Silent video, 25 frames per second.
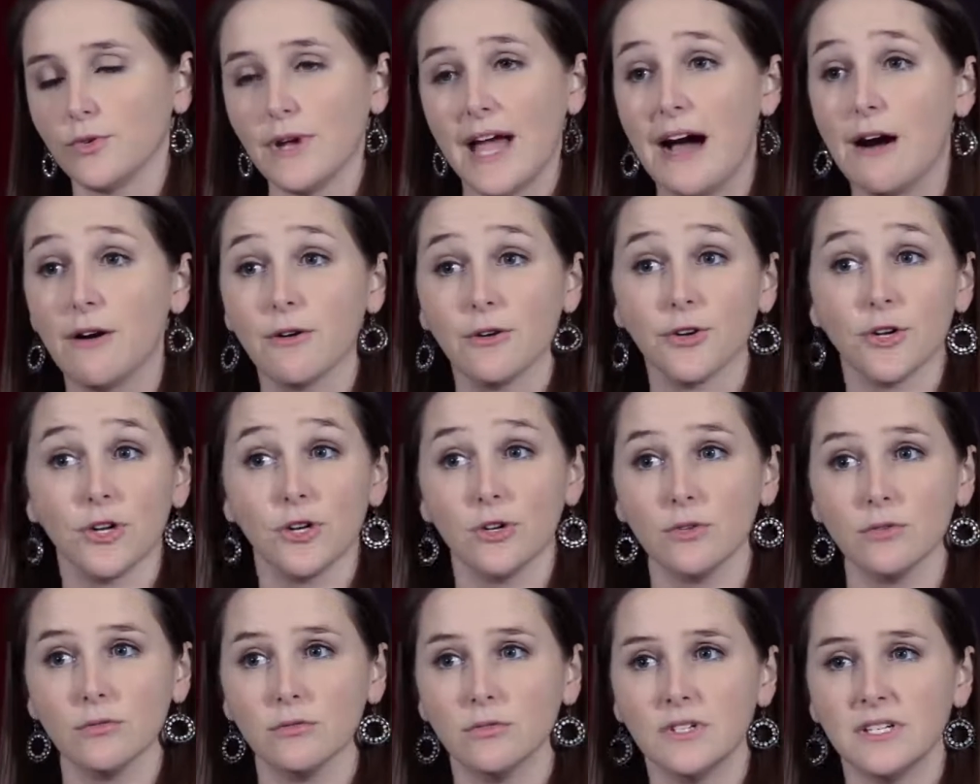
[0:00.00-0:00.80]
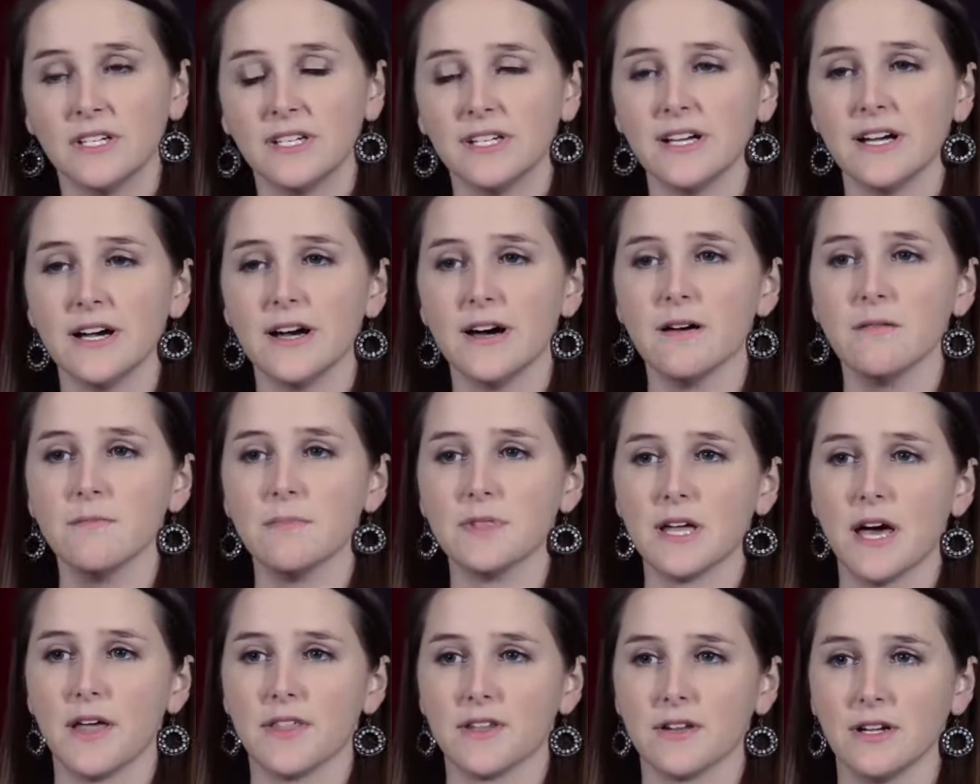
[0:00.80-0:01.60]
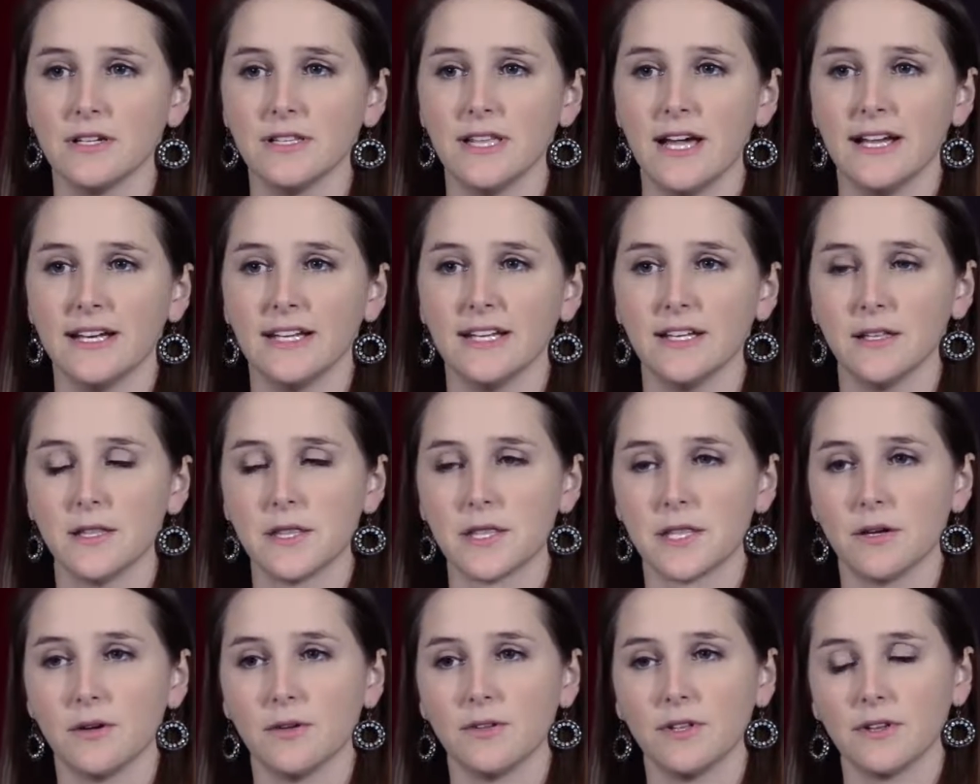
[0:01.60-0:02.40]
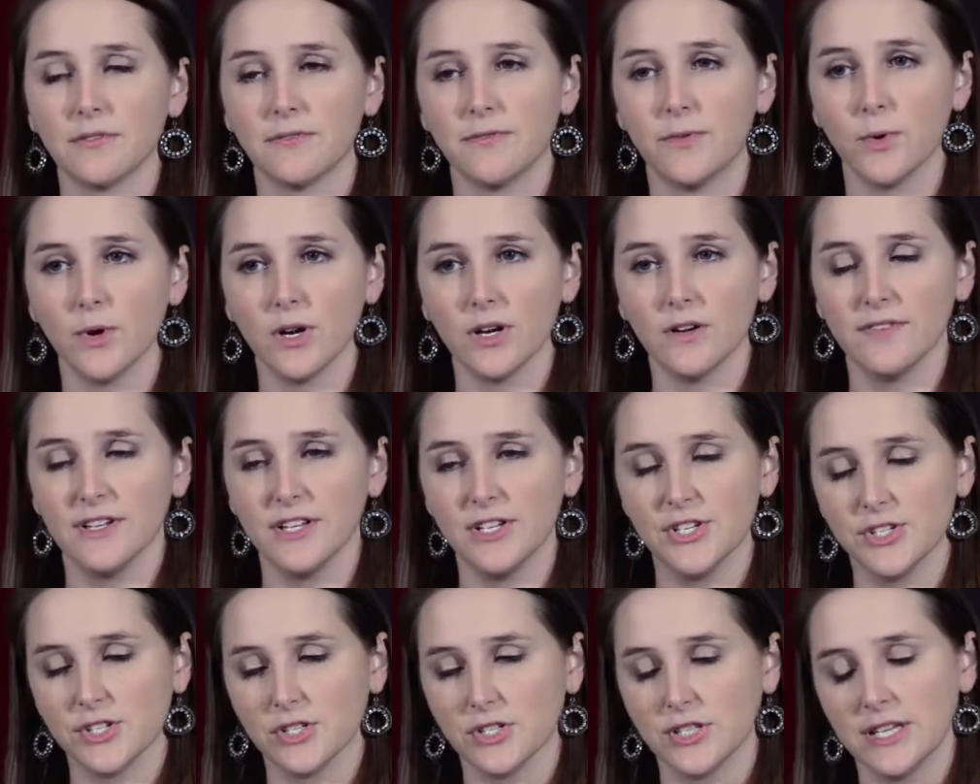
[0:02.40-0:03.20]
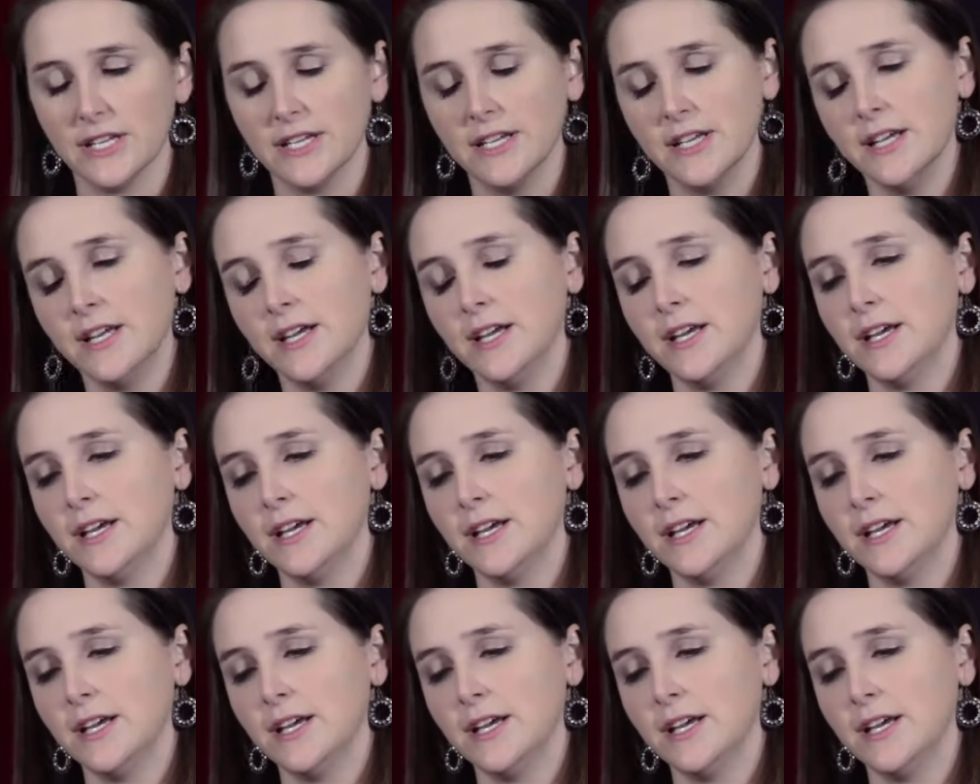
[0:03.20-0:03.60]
outgrew South Carolina, so the fort eventually